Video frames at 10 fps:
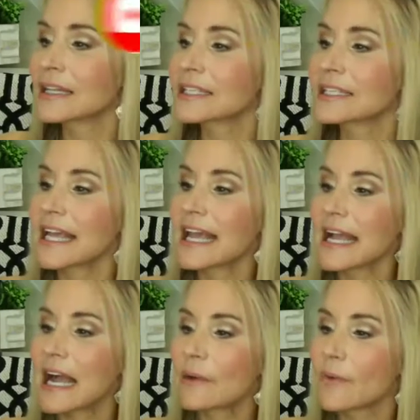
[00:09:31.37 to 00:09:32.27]
Today,
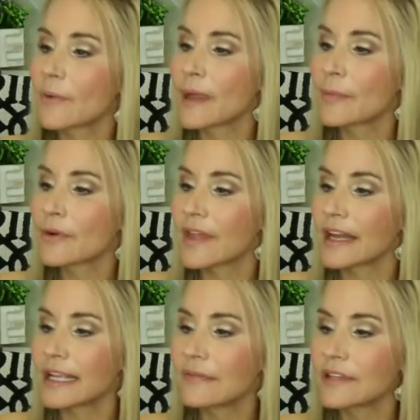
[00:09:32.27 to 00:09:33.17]
I will remember
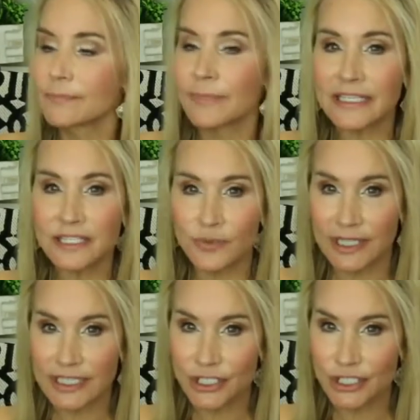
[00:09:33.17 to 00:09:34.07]
that even the best
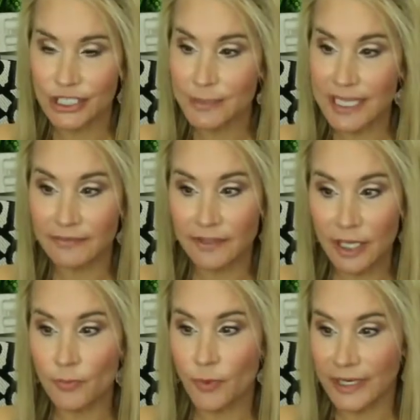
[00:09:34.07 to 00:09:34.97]
relationships have
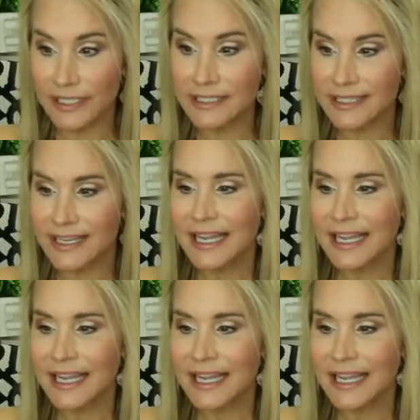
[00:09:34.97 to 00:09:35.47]
low points.